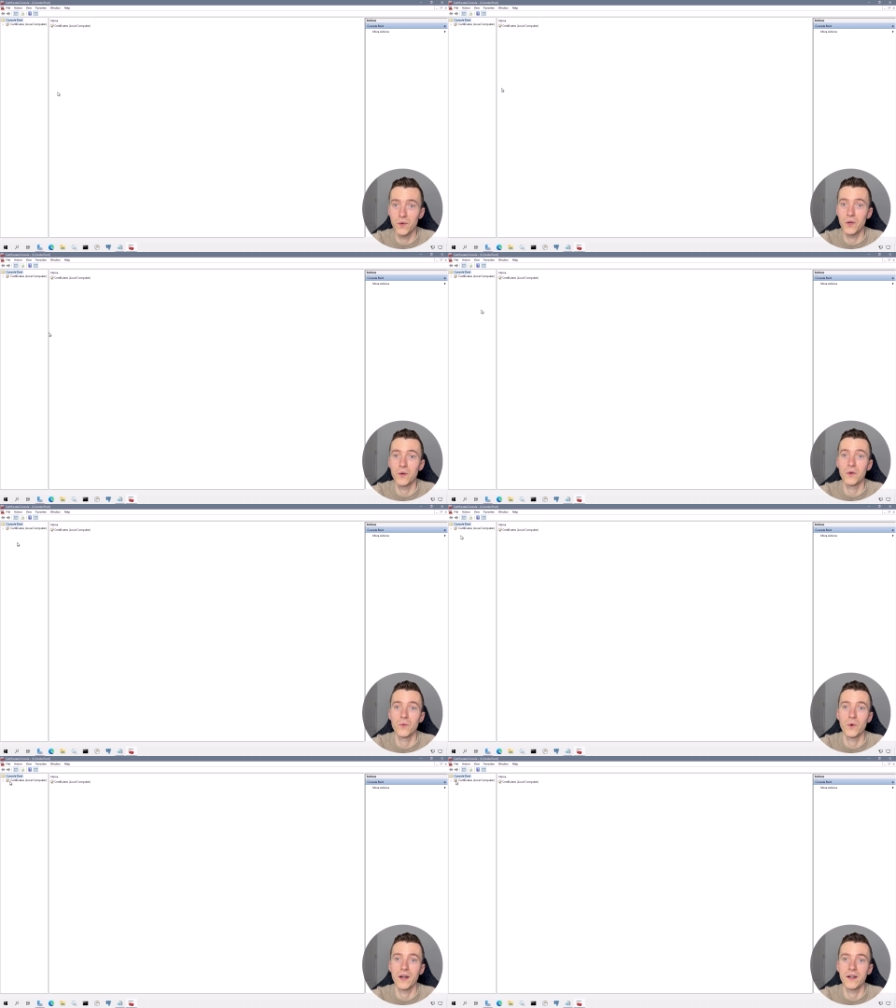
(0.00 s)
you
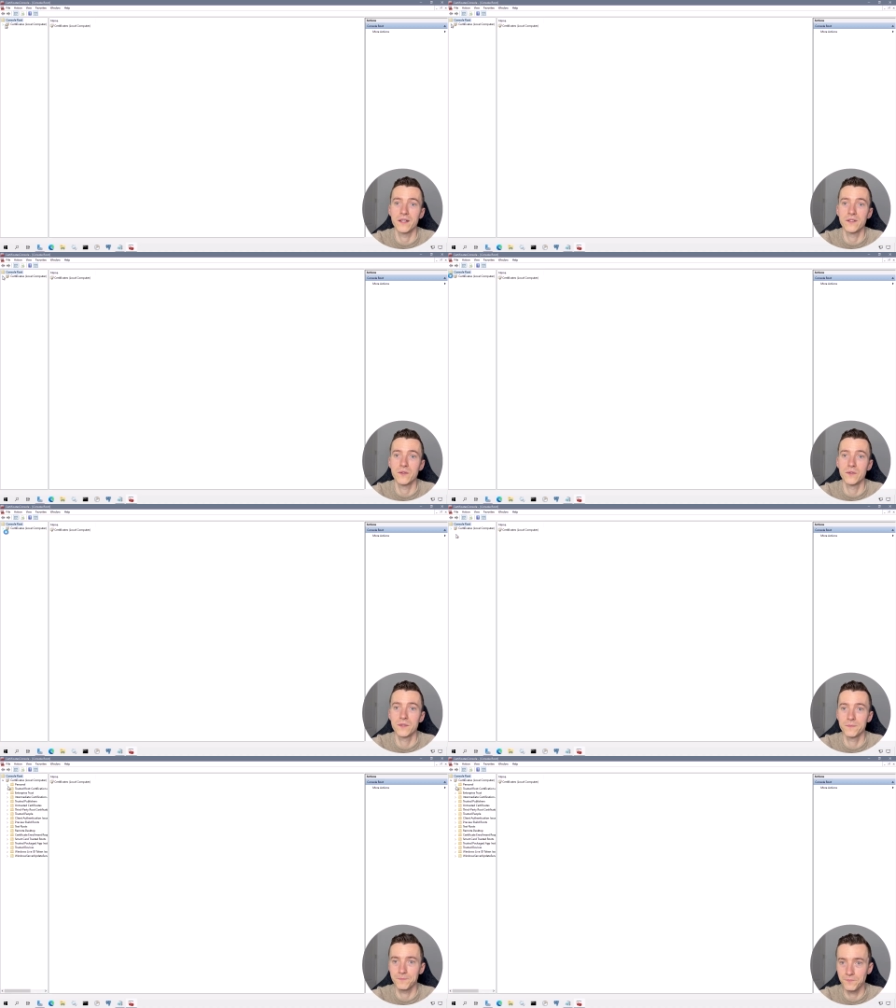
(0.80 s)
where it's
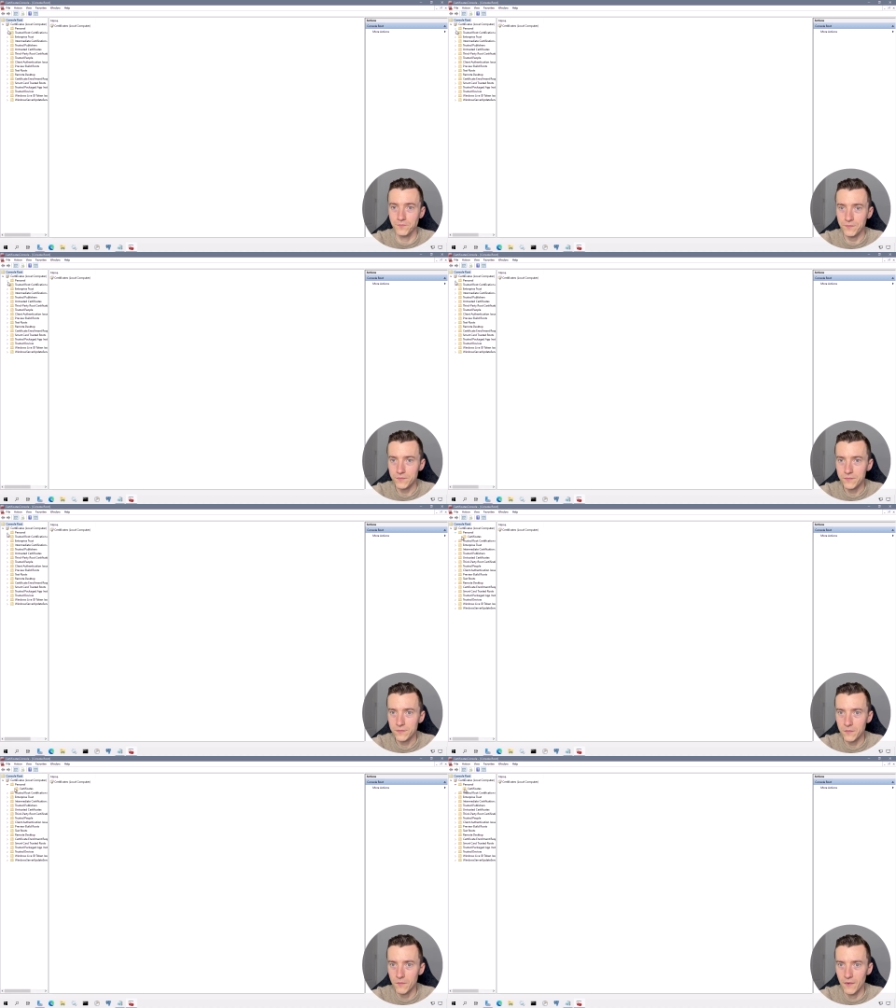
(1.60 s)
used.
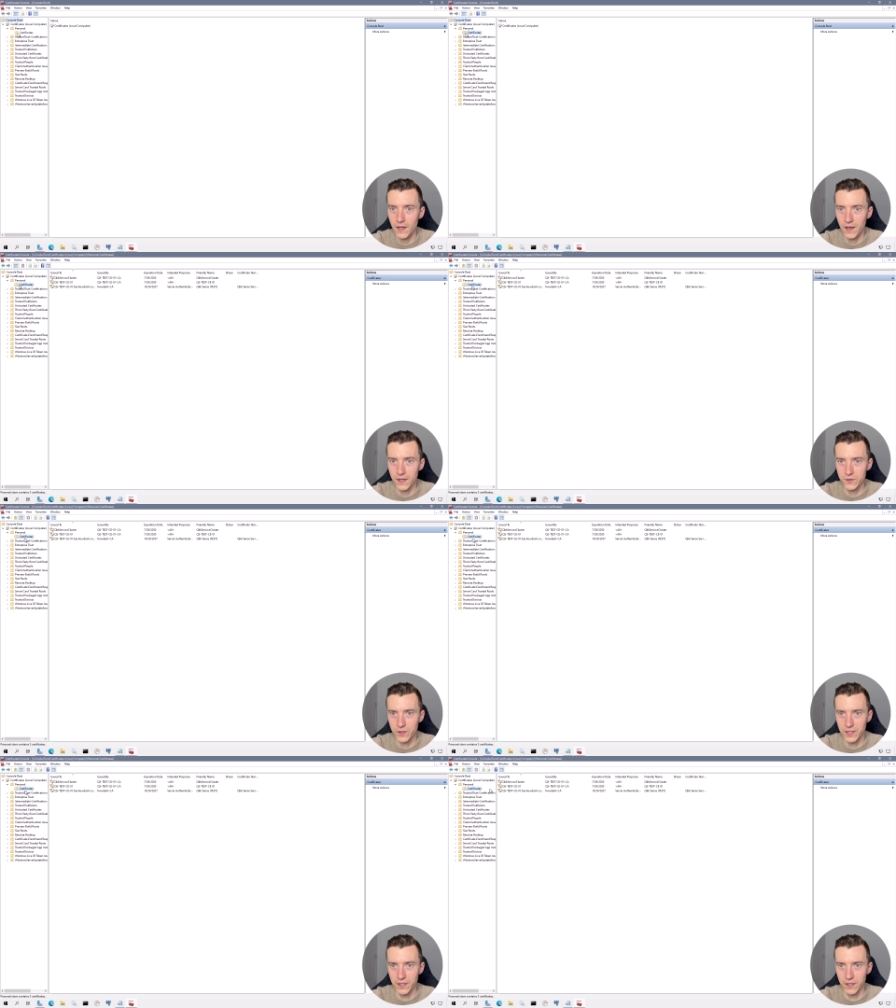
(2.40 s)
So
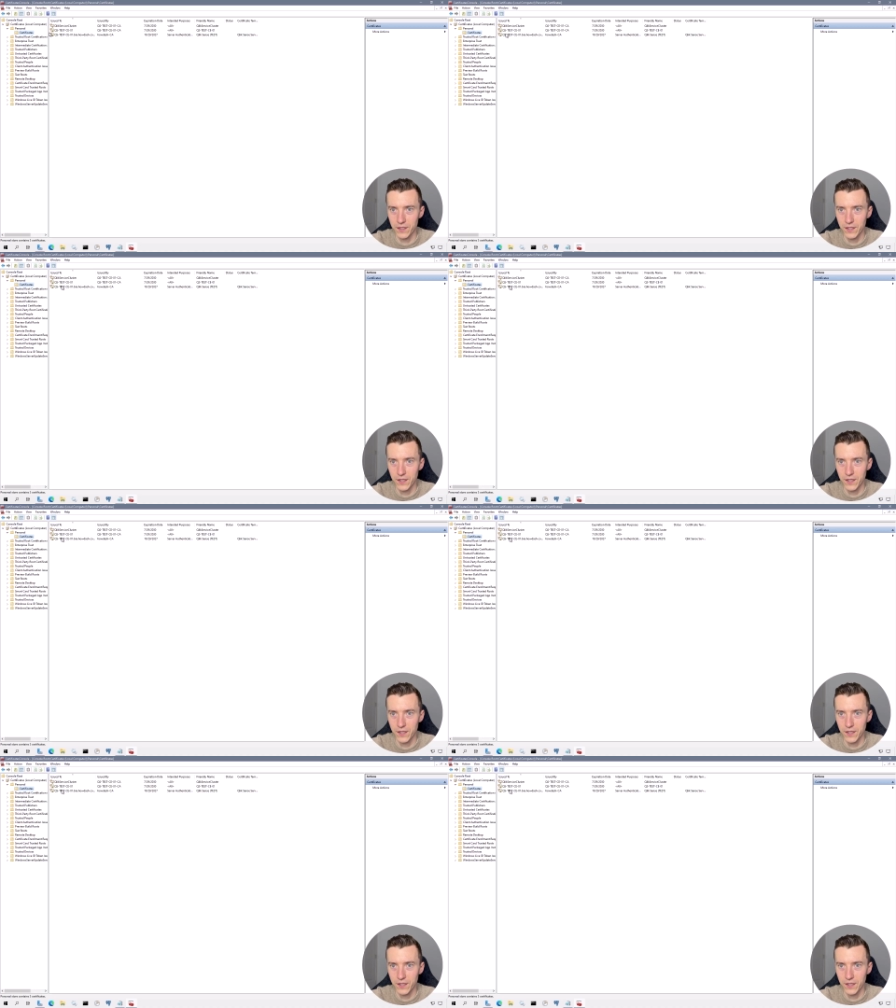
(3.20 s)
here.